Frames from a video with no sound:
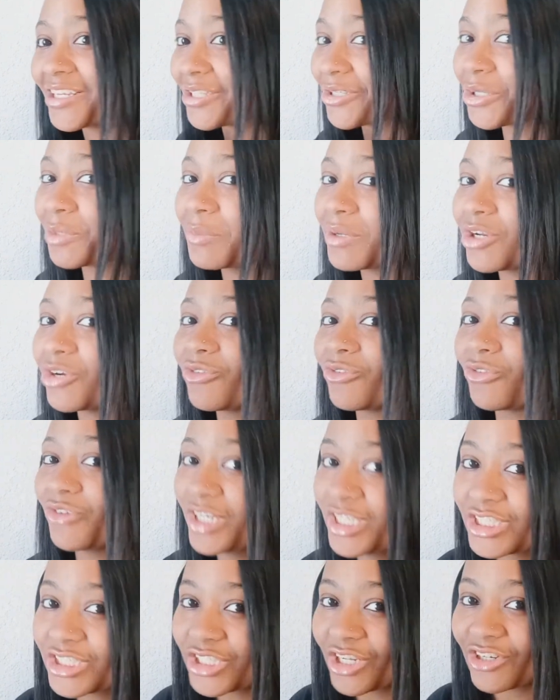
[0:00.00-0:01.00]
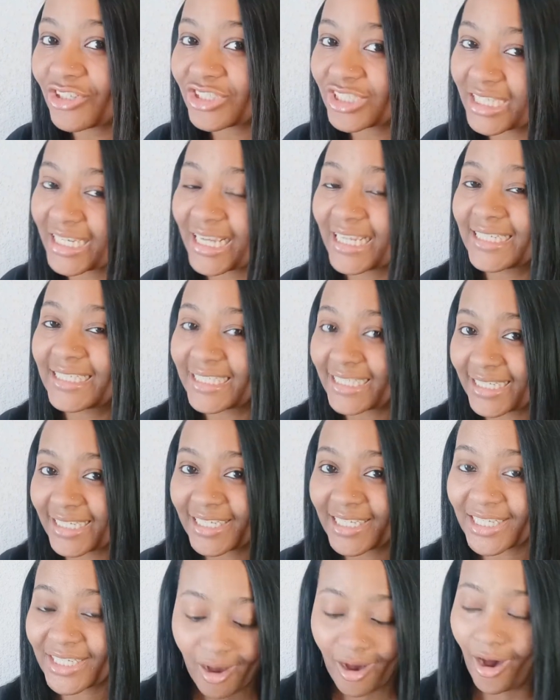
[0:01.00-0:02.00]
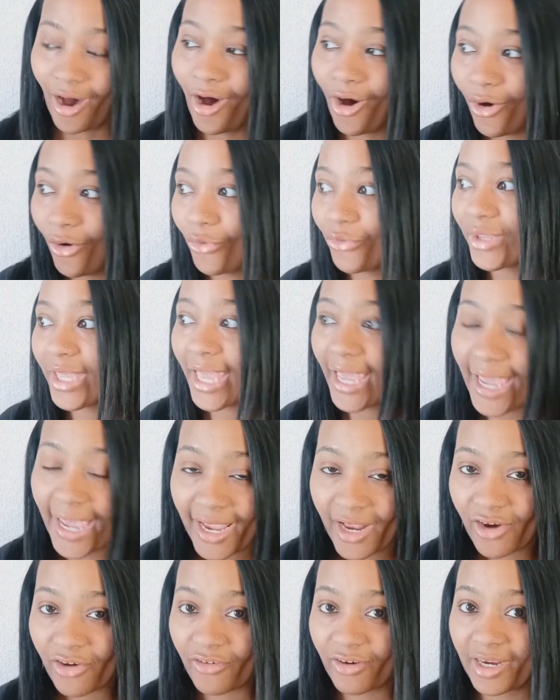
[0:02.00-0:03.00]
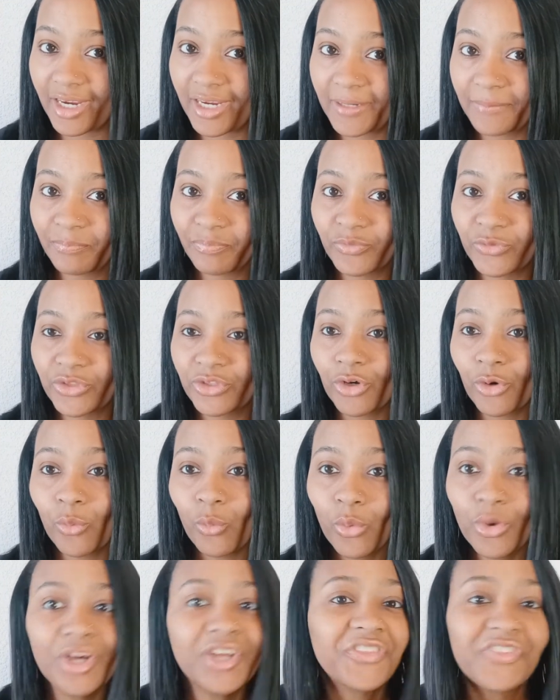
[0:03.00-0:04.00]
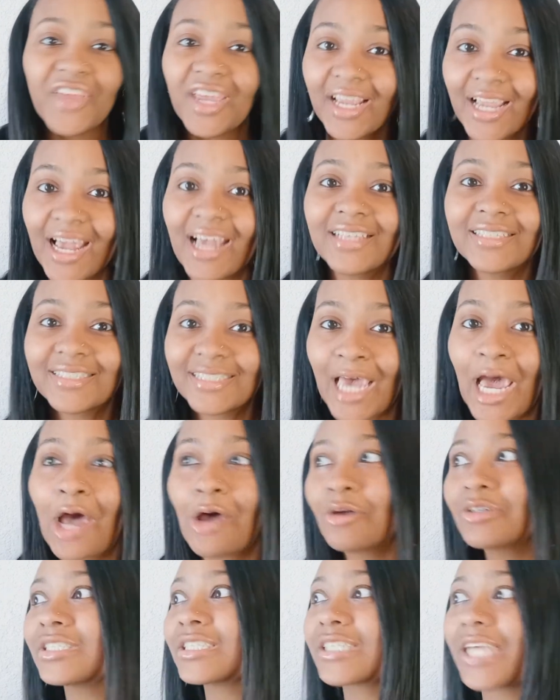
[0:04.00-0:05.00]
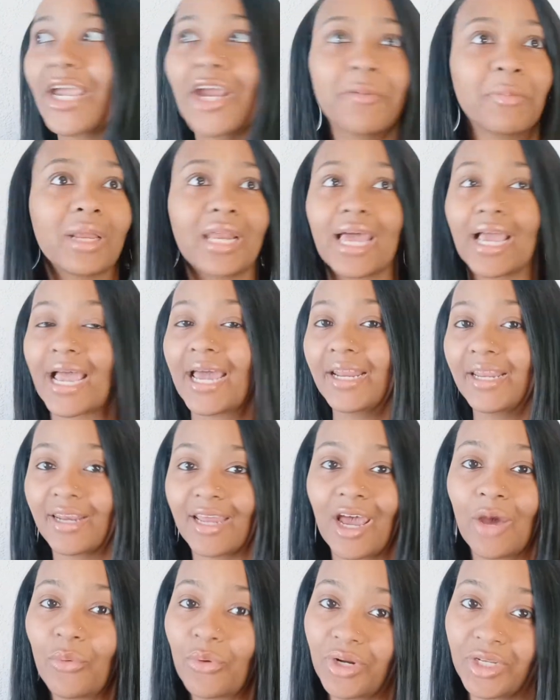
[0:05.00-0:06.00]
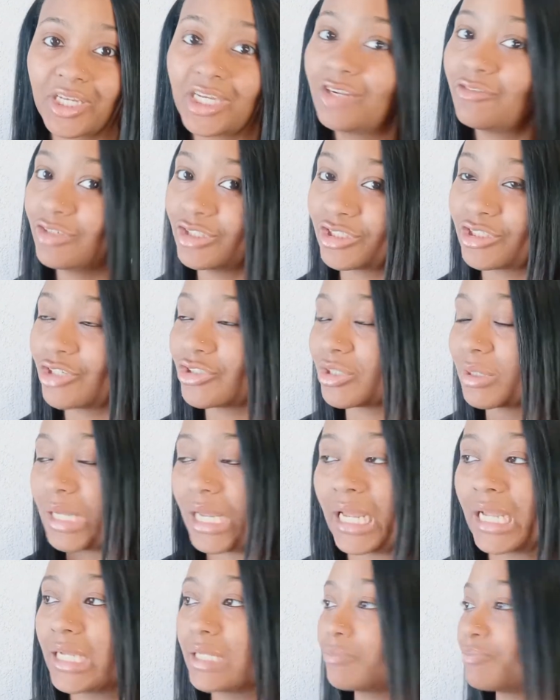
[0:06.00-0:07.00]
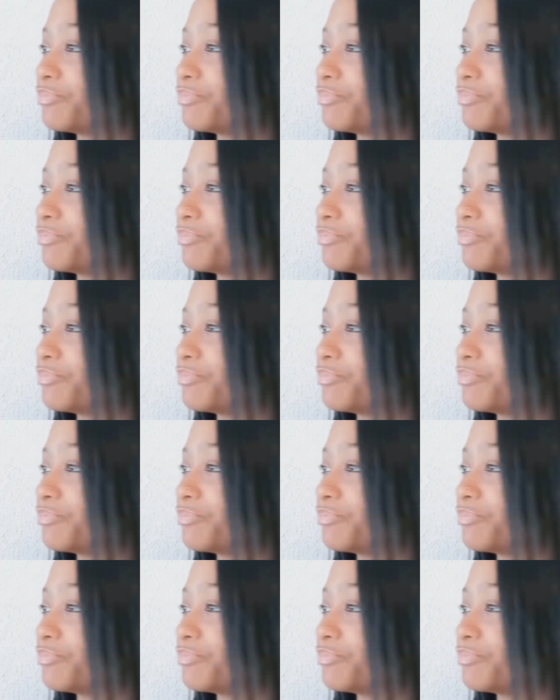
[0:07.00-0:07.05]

a little bit of research that I did on catering, the one thing I saw scared me. Like I did not want to keep researching. Like